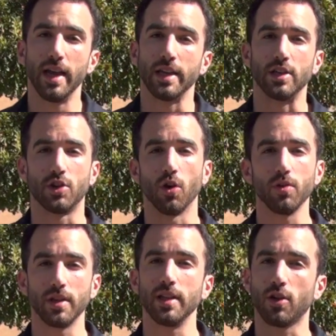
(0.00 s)
you
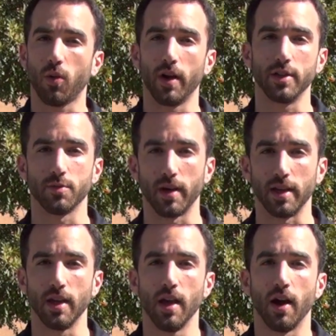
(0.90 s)
don't need quite as
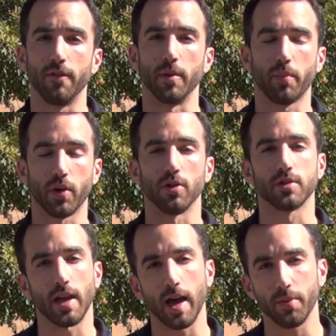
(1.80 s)
many of the pearl
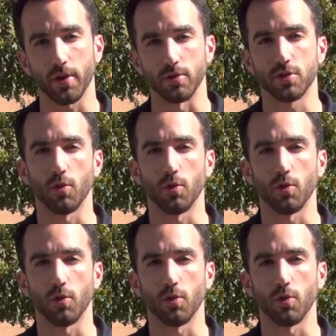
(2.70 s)
top coats.